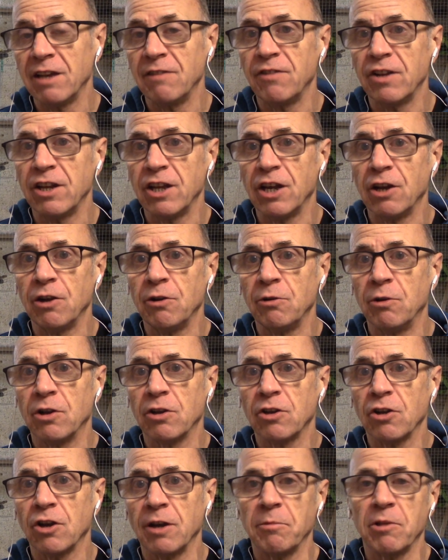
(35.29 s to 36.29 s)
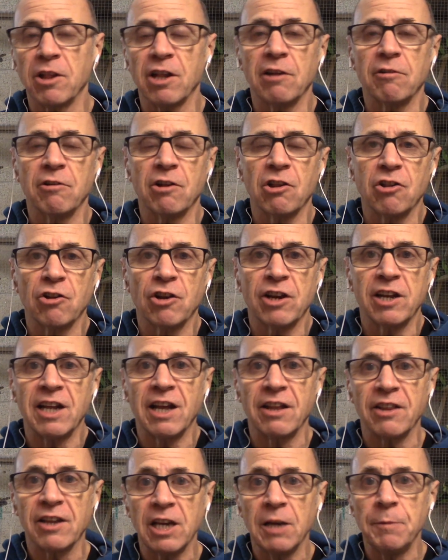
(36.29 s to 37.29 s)
video type series looking
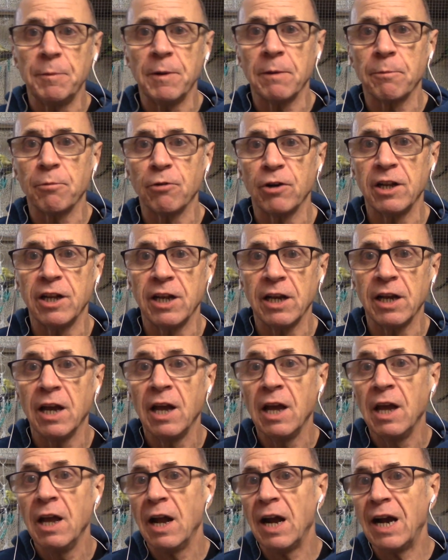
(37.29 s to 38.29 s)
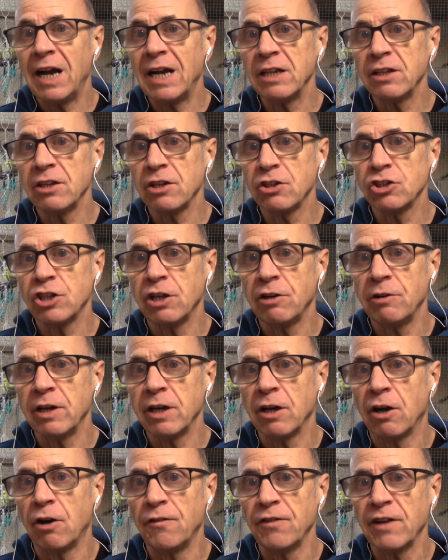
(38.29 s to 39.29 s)
at the keeping, breeding and
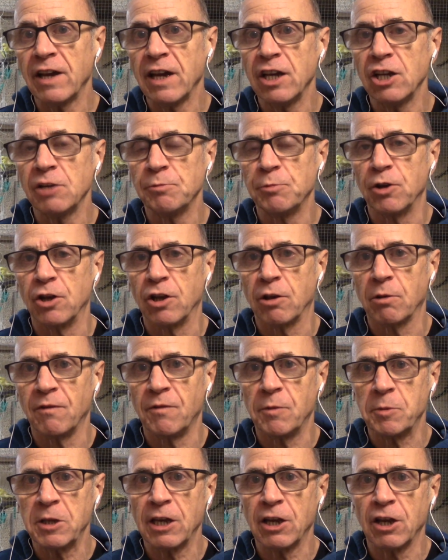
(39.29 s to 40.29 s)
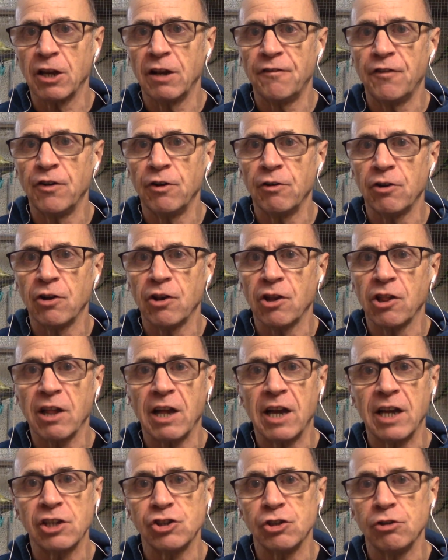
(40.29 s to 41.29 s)
showing of cage birds, with a particular focus
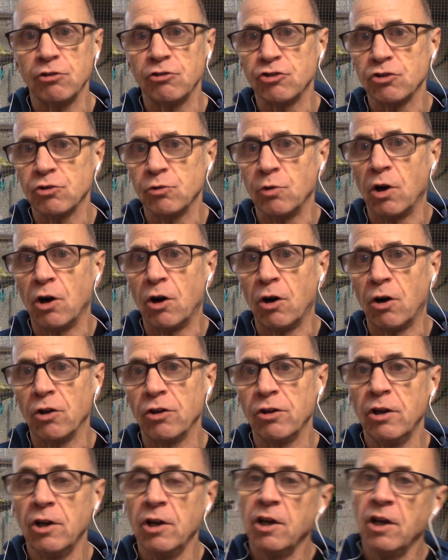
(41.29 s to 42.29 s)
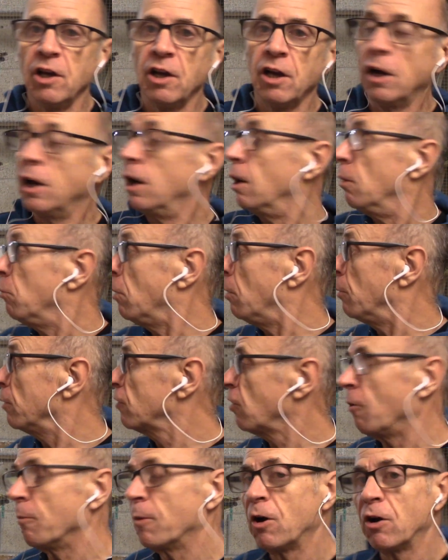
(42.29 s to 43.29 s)
as usual on what we've
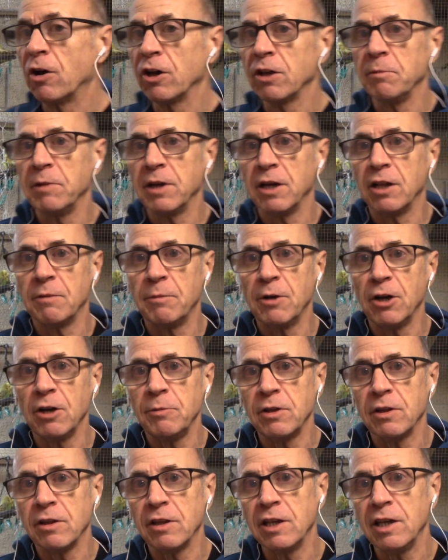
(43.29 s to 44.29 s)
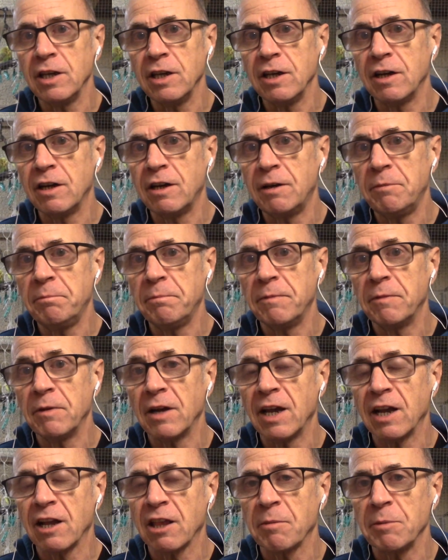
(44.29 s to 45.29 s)
got behind me at the moment, the
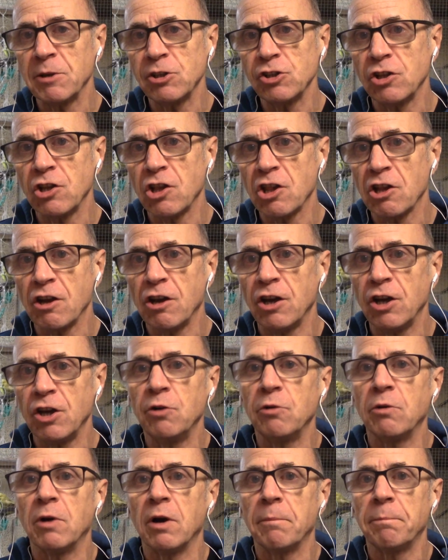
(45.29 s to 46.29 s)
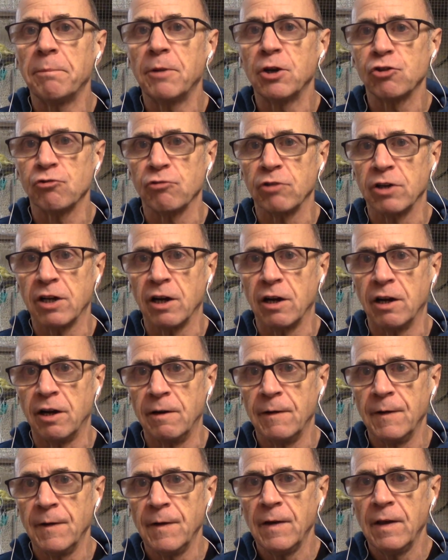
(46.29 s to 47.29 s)
exhibition style Budgerigar.
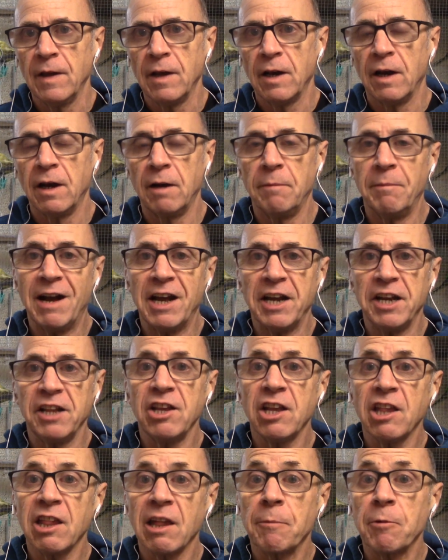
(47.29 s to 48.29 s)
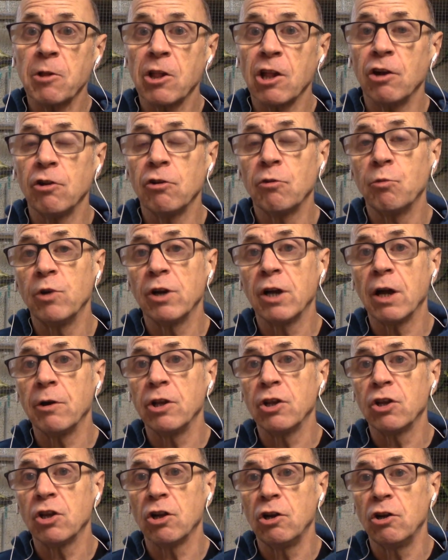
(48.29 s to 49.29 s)
And in this episode we're
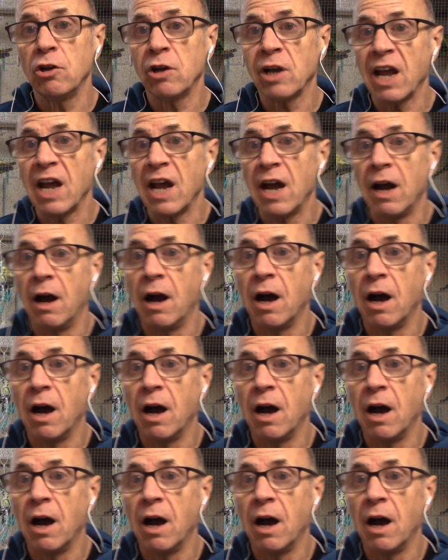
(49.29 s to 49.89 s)
going to look at